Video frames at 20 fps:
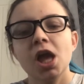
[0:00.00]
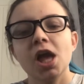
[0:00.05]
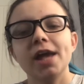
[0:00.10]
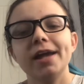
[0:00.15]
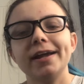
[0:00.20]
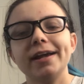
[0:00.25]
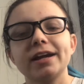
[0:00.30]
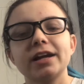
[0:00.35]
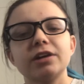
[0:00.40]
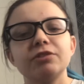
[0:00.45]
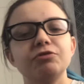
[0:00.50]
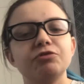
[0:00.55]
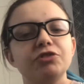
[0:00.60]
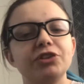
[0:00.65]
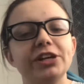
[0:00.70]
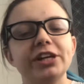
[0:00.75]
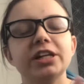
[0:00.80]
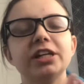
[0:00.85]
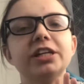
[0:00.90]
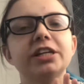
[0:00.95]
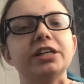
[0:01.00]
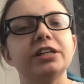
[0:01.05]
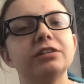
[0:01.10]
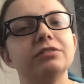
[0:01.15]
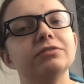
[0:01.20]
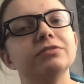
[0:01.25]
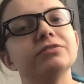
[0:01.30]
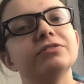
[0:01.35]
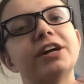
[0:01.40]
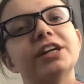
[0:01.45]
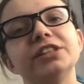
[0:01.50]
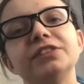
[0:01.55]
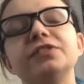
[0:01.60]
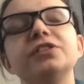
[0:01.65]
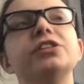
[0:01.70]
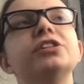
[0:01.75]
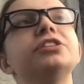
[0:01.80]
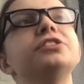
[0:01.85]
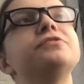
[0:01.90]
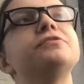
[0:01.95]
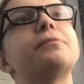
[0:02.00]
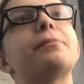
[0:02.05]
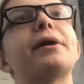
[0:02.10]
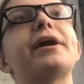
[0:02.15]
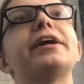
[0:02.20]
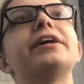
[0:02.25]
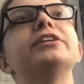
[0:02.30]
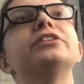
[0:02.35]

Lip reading: It can really vice versa for me.